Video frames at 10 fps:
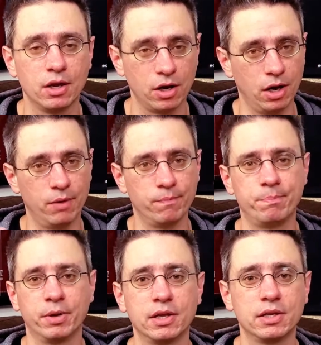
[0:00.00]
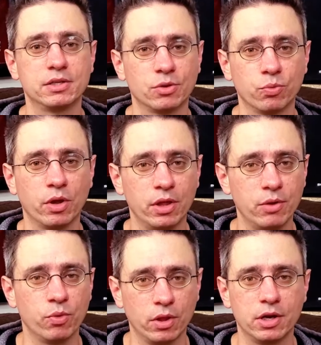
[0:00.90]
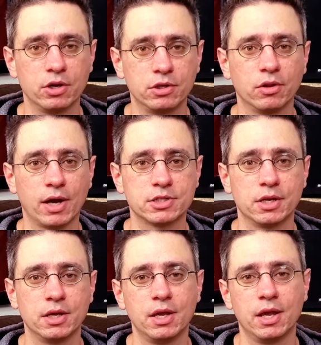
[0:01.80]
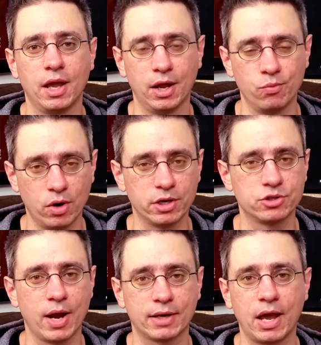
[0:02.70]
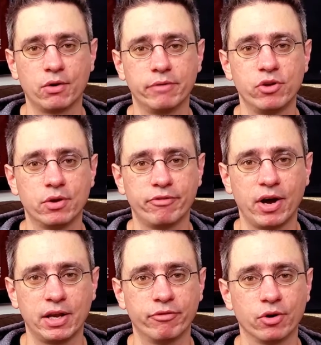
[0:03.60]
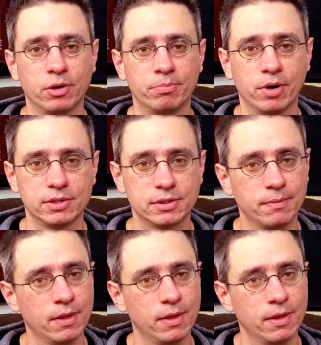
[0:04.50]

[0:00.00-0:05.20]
but it is a really, really good collection and one to track down if you can find it for a good price.